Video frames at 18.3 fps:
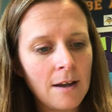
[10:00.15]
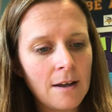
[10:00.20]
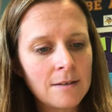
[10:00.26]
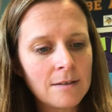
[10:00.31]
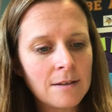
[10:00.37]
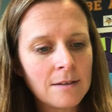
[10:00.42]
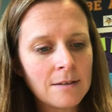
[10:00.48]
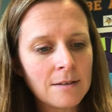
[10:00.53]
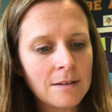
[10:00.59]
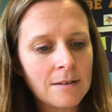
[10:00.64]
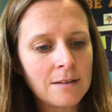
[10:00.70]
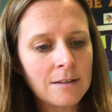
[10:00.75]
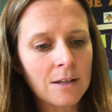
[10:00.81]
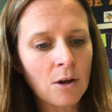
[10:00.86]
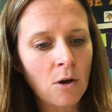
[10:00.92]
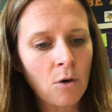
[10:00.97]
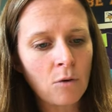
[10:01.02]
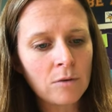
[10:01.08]
since it's
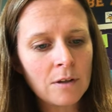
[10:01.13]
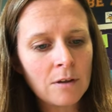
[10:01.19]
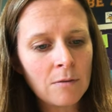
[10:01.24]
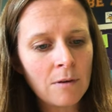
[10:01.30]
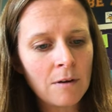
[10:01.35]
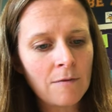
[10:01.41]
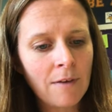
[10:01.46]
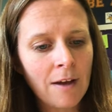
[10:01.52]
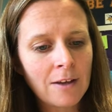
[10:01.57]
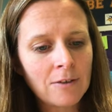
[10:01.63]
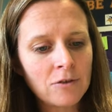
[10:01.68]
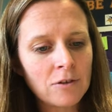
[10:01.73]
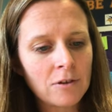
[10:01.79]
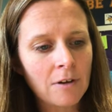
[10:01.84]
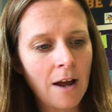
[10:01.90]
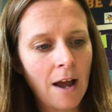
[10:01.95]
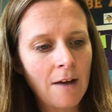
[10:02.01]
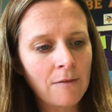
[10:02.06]
the only revenge
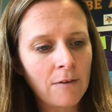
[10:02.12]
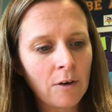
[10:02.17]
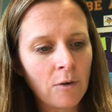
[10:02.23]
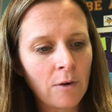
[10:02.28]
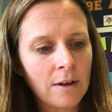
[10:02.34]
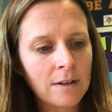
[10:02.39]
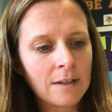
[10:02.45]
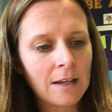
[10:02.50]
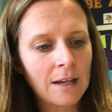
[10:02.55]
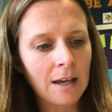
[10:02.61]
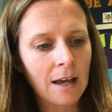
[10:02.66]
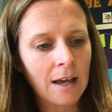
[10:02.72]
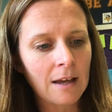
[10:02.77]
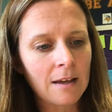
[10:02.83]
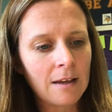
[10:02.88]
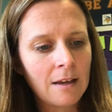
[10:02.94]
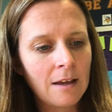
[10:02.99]
they're ever going to get.